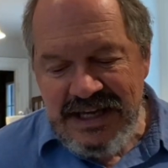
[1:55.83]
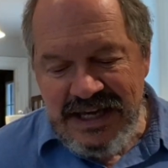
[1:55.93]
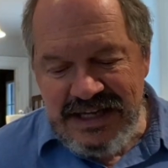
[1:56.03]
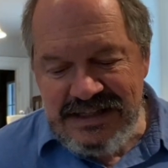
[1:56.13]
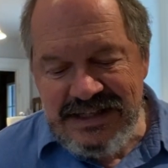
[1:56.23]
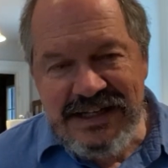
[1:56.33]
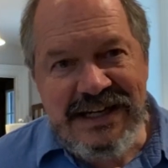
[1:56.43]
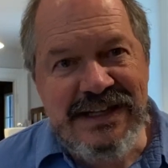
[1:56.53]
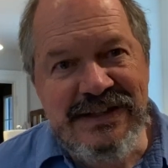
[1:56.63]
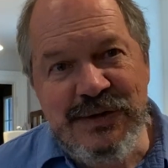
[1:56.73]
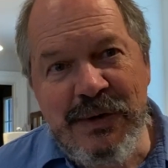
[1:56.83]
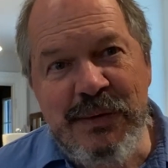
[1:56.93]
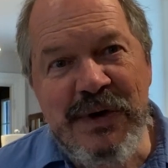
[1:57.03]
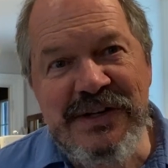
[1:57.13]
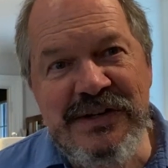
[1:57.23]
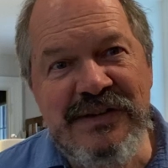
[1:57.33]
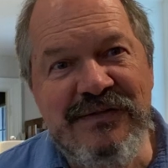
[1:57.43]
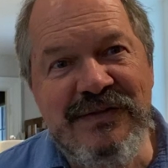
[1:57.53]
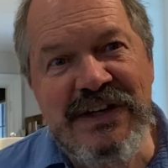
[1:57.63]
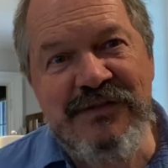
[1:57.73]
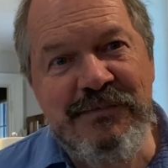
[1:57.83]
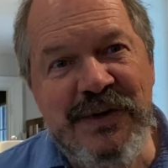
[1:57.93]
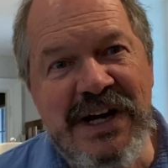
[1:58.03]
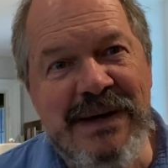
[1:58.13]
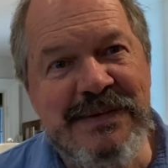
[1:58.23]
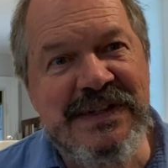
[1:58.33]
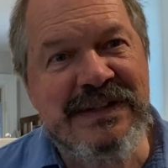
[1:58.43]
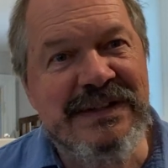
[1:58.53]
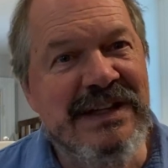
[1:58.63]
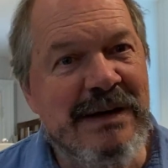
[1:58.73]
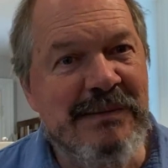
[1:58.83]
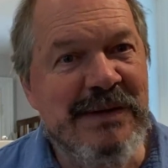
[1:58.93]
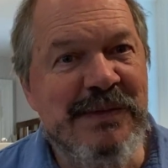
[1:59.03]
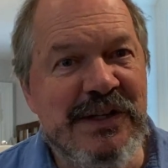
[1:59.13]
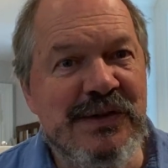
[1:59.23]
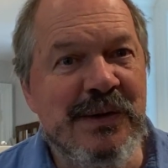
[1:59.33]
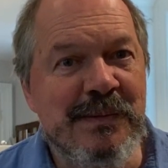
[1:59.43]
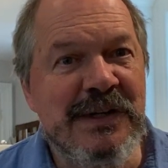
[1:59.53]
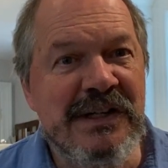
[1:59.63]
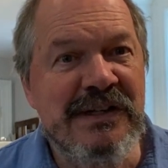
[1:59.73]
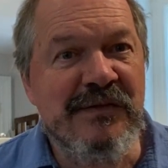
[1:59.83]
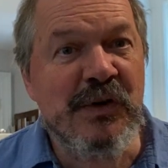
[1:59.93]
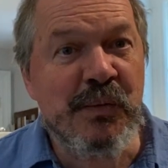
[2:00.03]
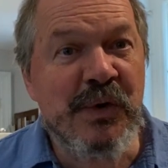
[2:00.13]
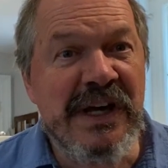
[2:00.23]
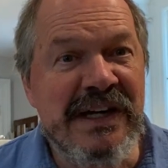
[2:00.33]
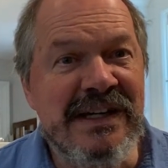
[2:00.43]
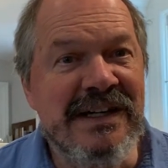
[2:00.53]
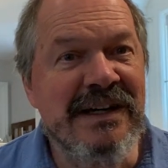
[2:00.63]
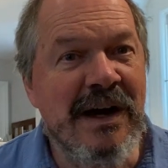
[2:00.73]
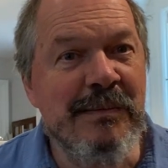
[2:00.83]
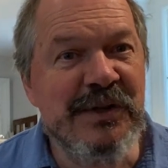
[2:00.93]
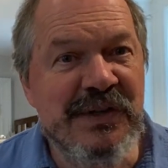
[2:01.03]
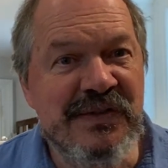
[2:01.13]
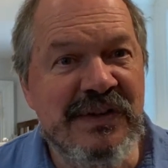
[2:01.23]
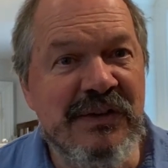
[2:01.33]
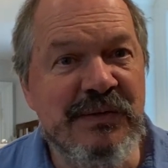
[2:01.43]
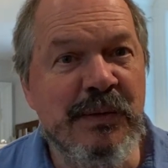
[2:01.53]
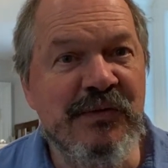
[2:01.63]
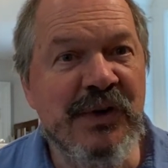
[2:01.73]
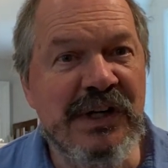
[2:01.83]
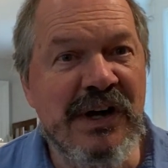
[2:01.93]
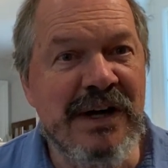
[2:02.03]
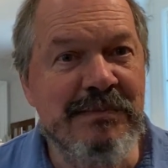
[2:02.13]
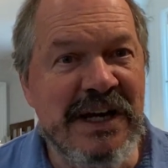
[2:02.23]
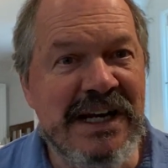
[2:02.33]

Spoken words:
And so I wondered if perhaps that might be interpreted a different way. Humble yourselves before God might